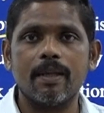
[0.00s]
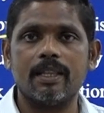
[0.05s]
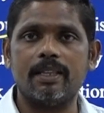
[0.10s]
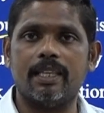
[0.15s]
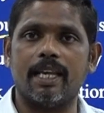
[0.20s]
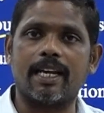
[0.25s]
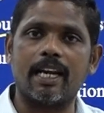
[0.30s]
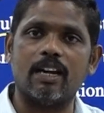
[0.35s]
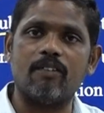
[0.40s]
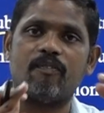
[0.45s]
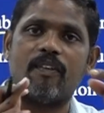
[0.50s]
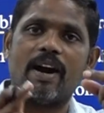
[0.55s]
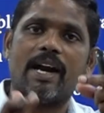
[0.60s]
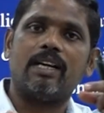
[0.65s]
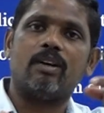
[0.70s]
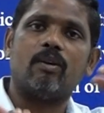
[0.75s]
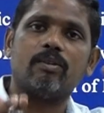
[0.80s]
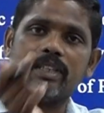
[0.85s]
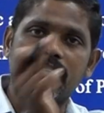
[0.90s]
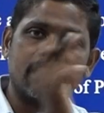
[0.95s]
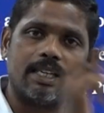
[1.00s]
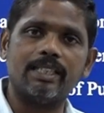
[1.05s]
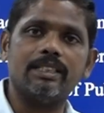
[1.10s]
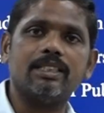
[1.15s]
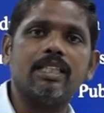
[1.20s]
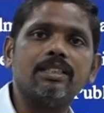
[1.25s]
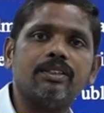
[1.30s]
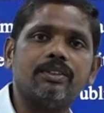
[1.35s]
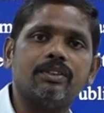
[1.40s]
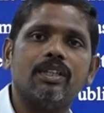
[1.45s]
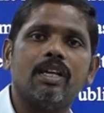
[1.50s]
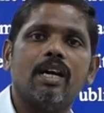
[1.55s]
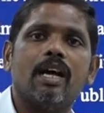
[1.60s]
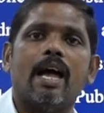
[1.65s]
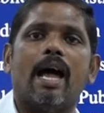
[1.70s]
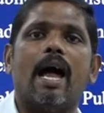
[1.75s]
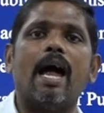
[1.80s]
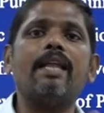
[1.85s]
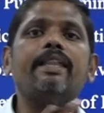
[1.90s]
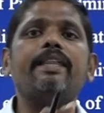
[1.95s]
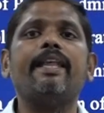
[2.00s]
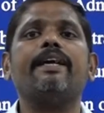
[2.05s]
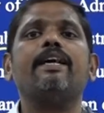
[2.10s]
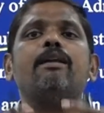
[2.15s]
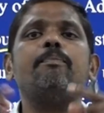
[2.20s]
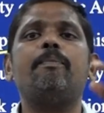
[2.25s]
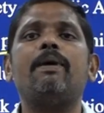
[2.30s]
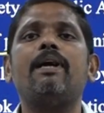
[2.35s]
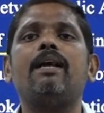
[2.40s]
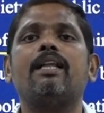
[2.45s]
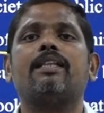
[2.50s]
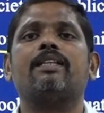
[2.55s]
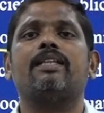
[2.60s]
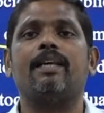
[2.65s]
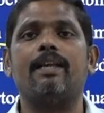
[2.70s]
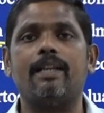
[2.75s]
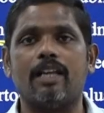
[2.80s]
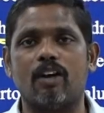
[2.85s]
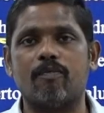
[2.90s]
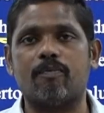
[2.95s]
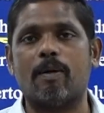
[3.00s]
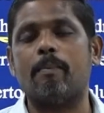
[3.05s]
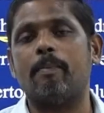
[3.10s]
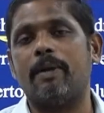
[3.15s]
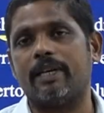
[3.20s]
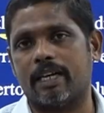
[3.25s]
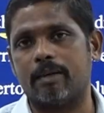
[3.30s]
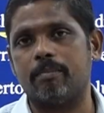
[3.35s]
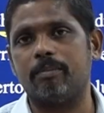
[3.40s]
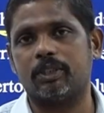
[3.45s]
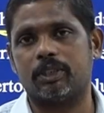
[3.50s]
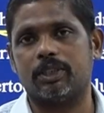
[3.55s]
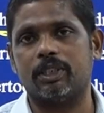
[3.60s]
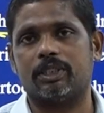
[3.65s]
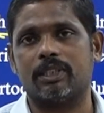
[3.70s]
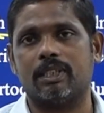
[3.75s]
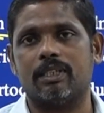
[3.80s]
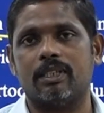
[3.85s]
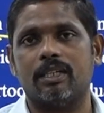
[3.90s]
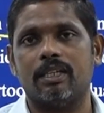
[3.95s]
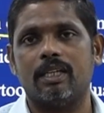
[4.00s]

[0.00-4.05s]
they can find out the reasons, and they can build a theory of public administration.